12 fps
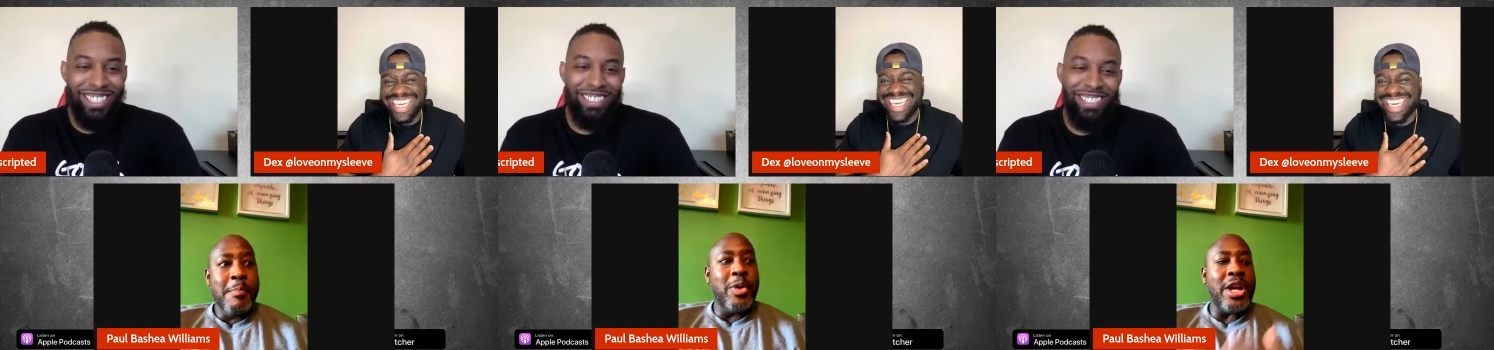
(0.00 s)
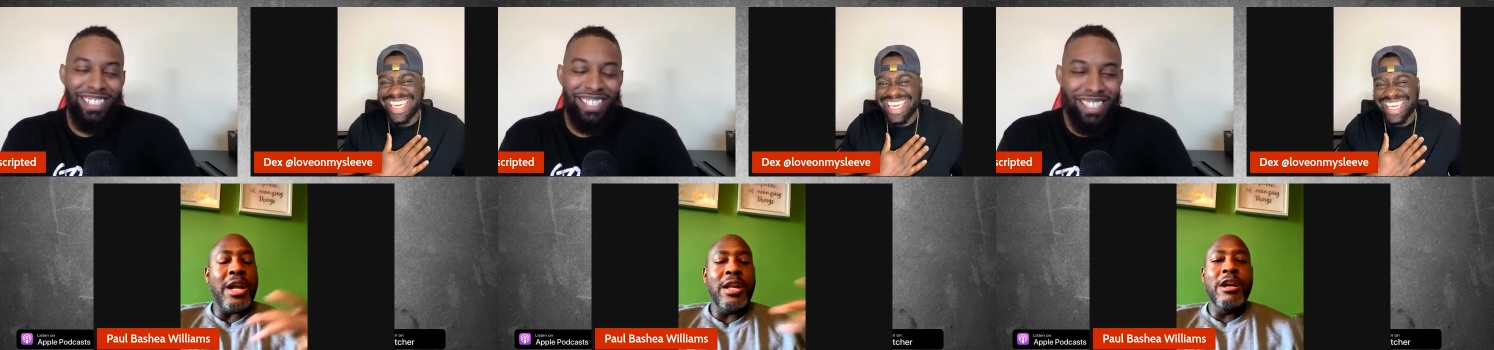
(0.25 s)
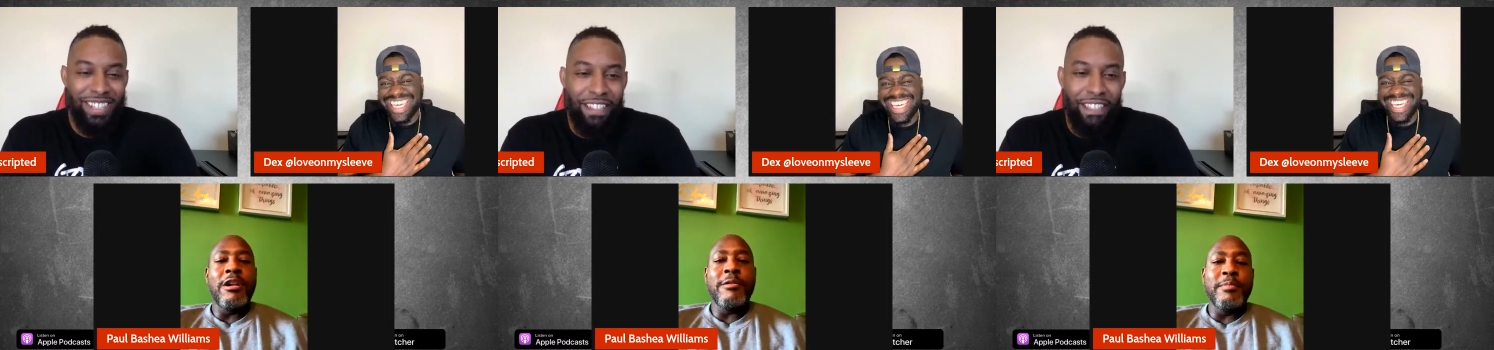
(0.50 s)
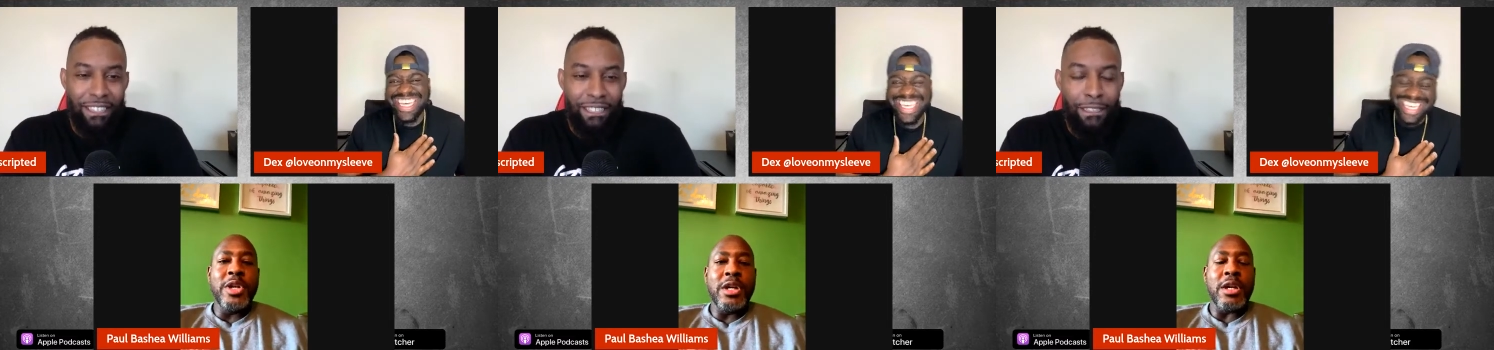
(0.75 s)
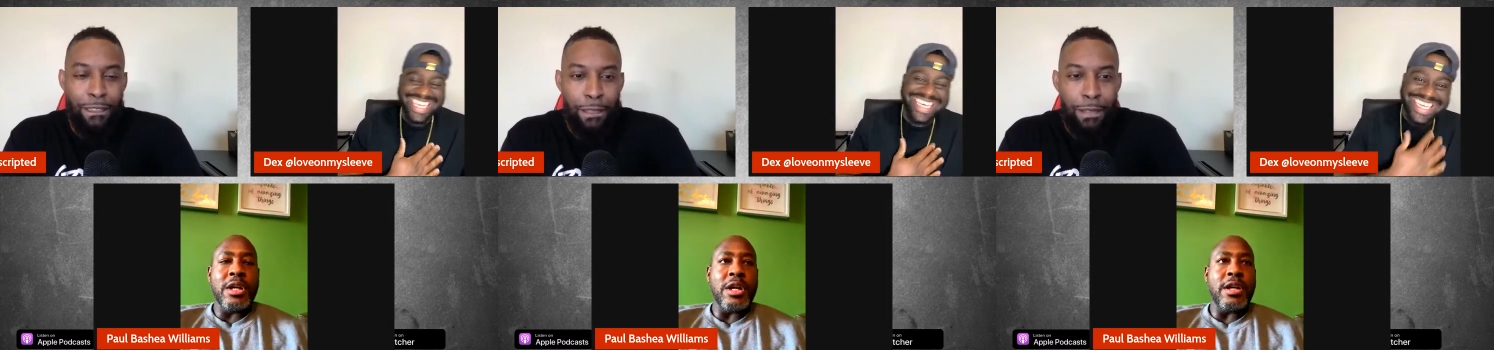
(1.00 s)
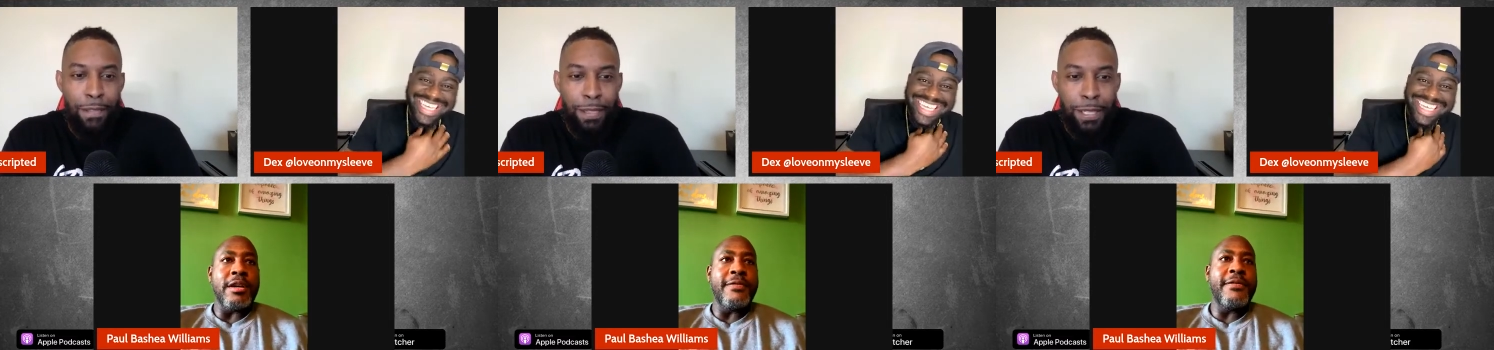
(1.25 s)
Speaker 1: But I love me
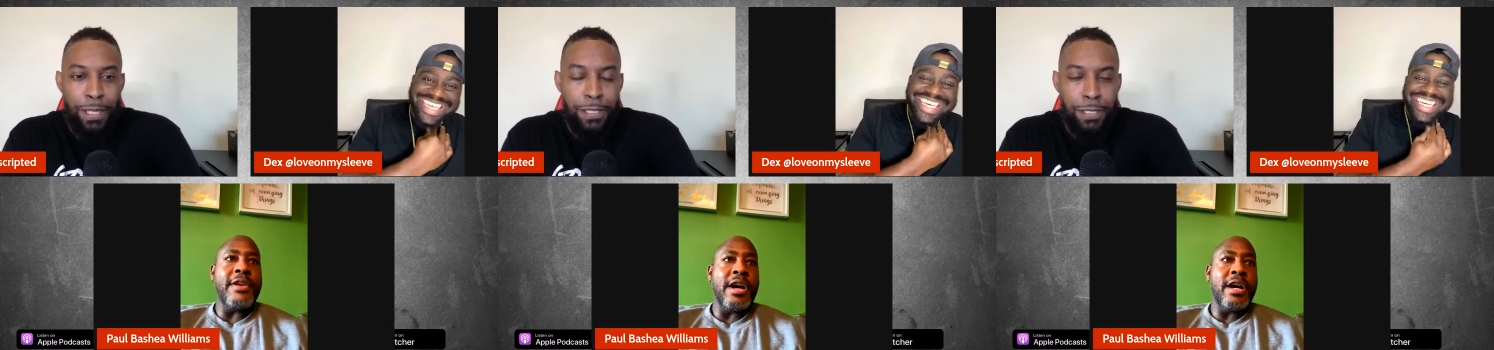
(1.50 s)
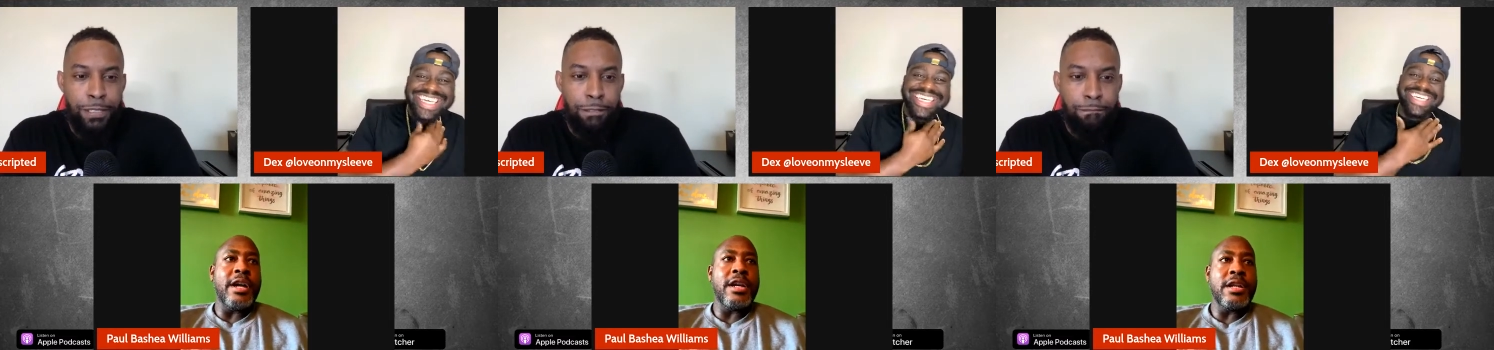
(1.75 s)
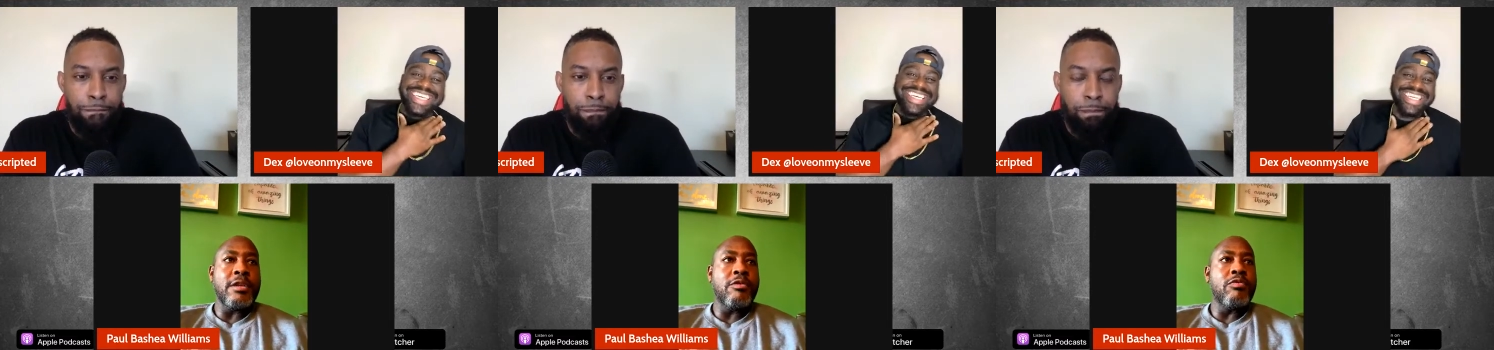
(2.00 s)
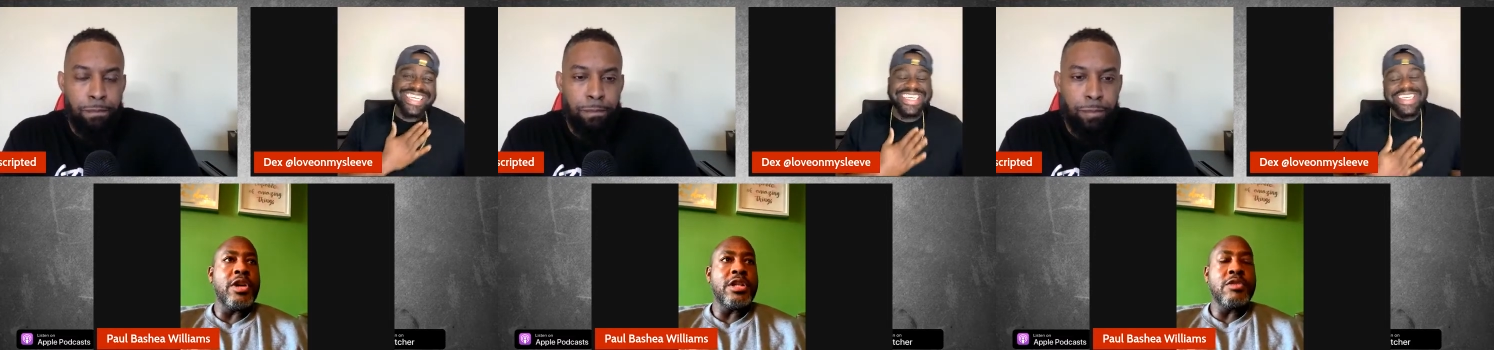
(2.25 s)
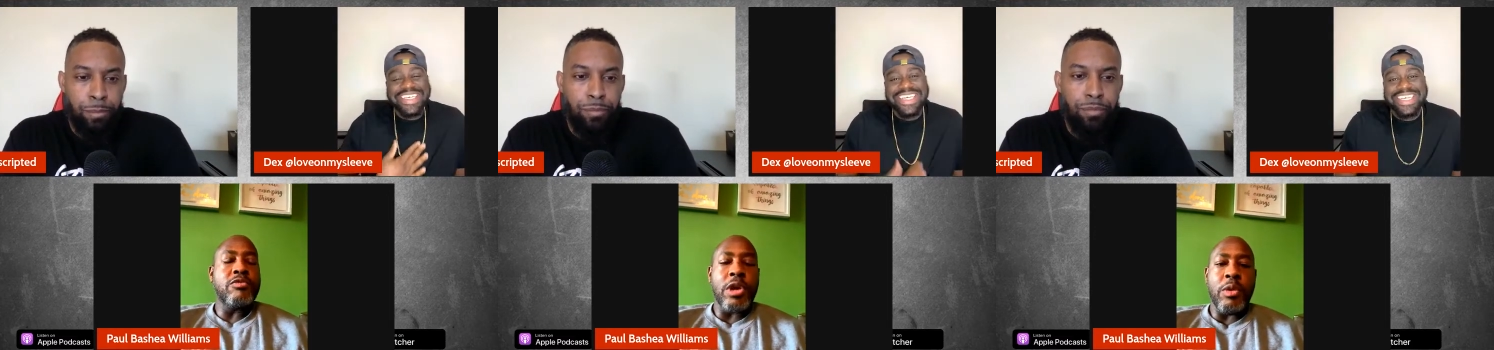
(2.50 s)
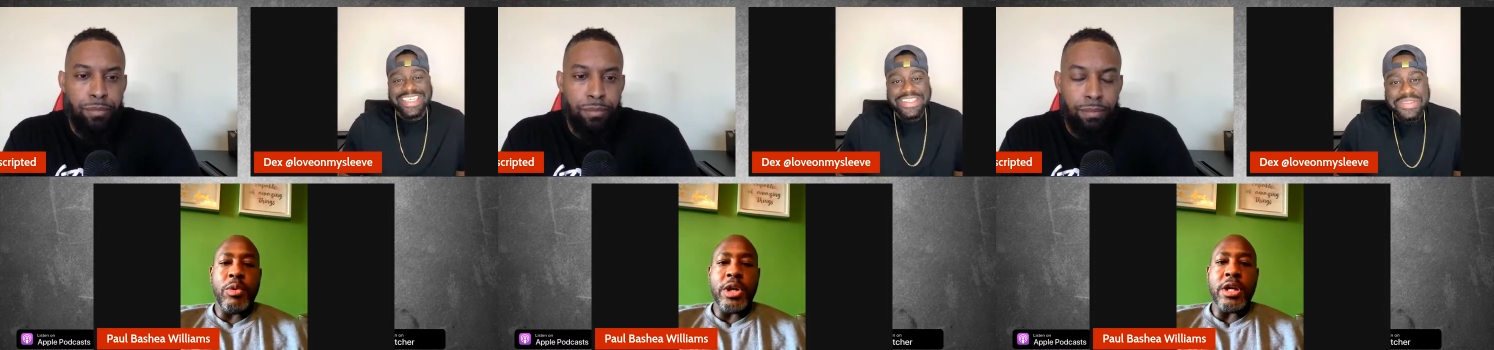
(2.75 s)
a, a fine
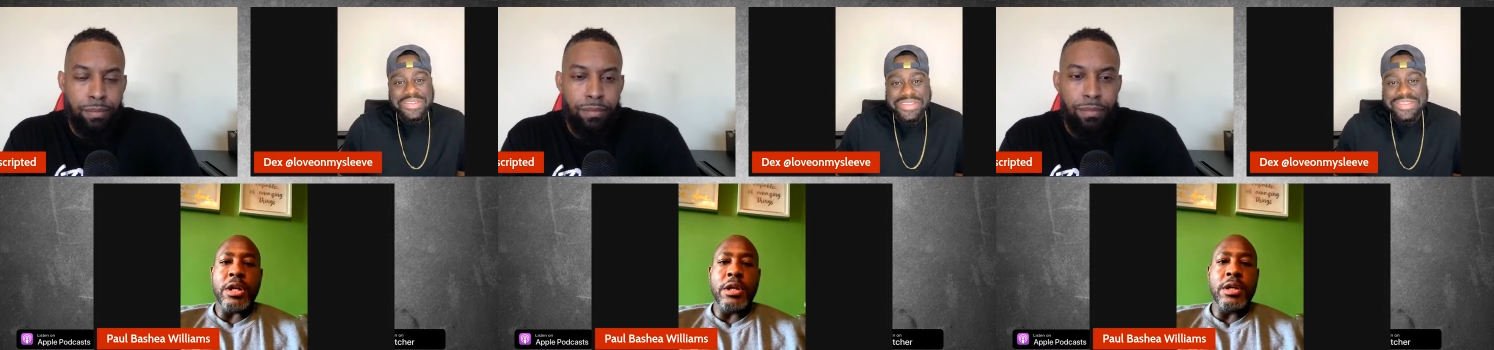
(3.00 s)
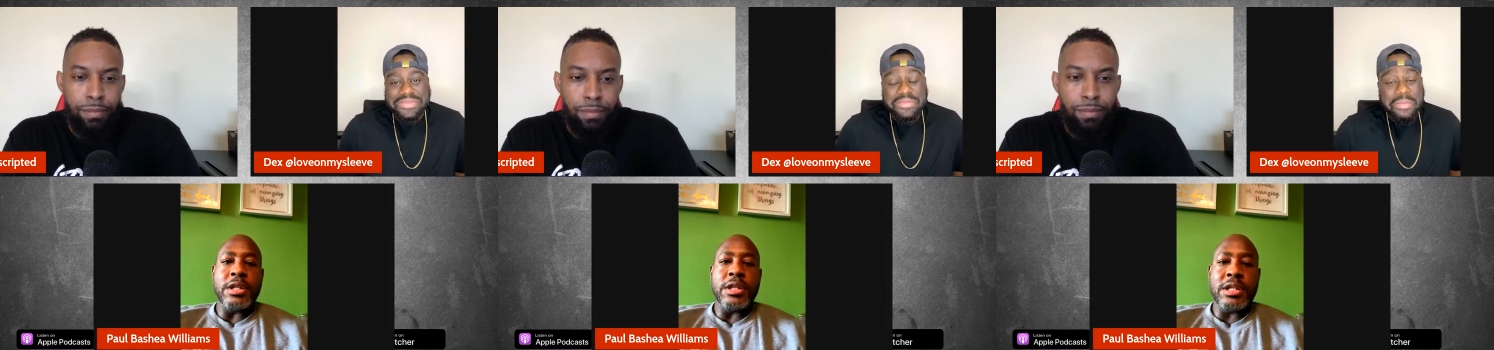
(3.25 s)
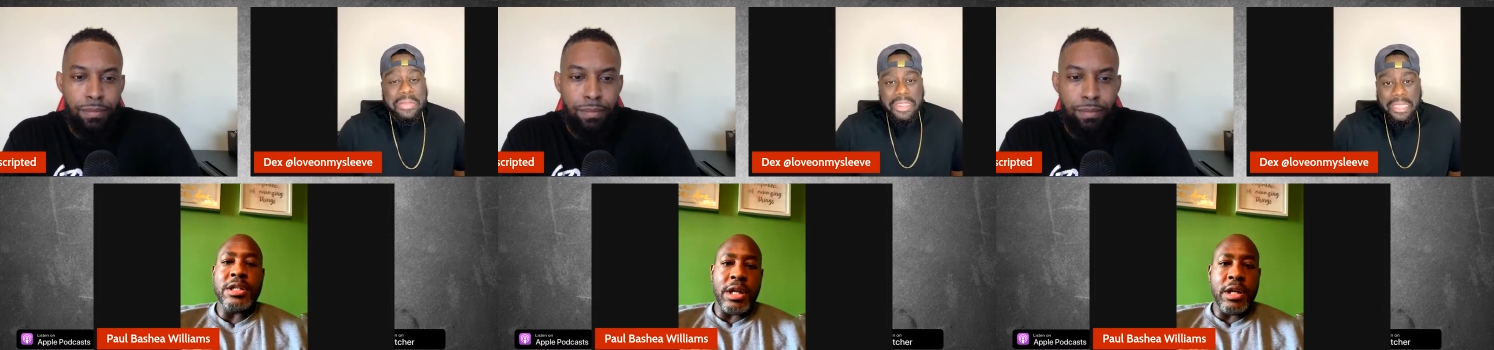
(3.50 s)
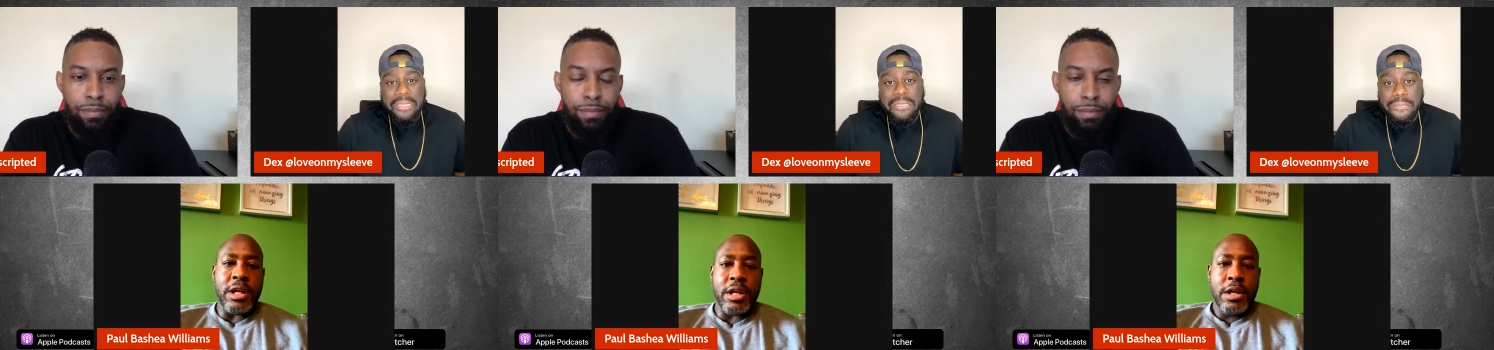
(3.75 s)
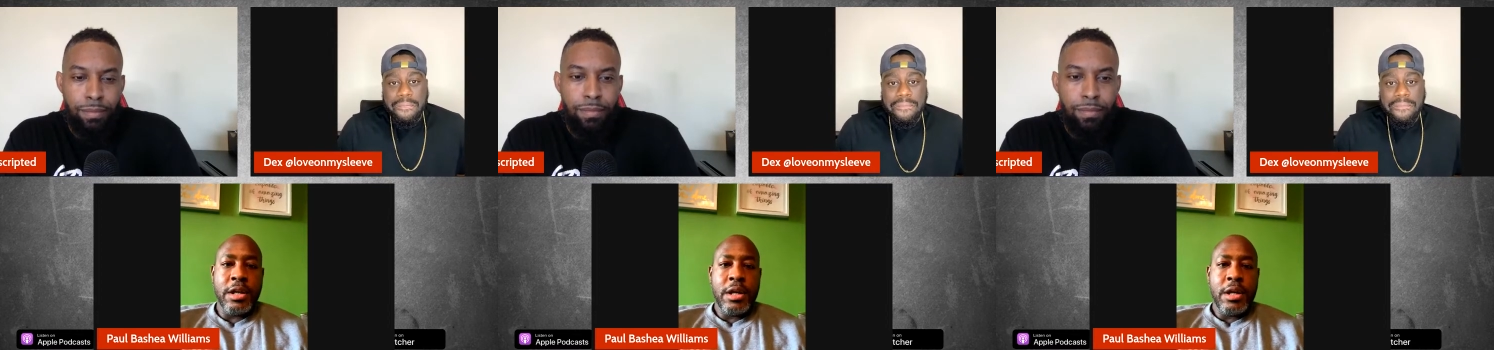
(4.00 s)
restaurant with a good steak,